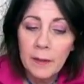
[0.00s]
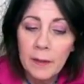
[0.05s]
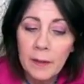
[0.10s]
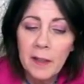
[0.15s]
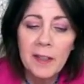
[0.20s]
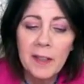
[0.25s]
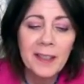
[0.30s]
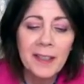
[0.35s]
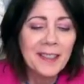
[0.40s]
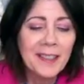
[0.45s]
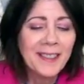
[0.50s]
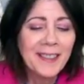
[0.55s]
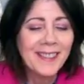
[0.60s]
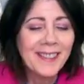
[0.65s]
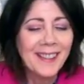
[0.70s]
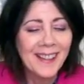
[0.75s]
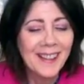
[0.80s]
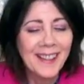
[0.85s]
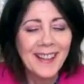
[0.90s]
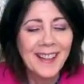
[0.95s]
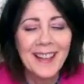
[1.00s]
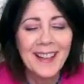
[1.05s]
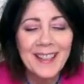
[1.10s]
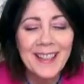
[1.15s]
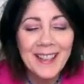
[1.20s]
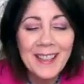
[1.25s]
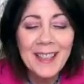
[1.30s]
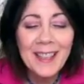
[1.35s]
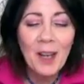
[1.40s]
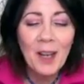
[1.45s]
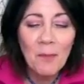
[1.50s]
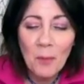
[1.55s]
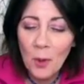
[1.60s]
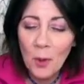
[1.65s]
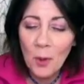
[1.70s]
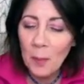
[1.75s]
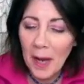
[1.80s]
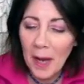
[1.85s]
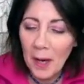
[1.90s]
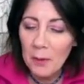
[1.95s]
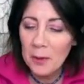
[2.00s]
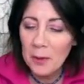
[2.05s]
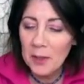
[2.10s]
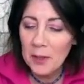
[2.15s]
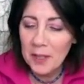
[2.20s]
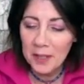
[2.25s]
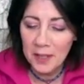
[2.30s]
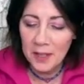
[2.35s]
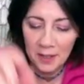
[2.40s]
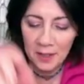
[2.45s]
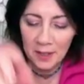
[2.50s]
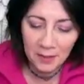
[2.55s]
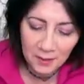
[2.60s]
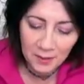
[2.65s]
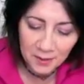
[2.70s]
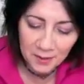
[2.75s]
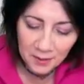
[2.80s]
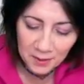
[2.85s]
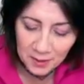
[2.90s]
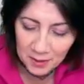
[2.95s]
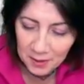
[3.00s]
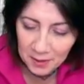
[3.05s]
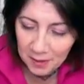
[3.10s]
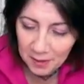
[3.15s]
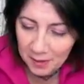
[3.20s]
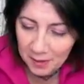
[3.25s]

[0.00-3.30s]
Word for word: I need to have more power than others.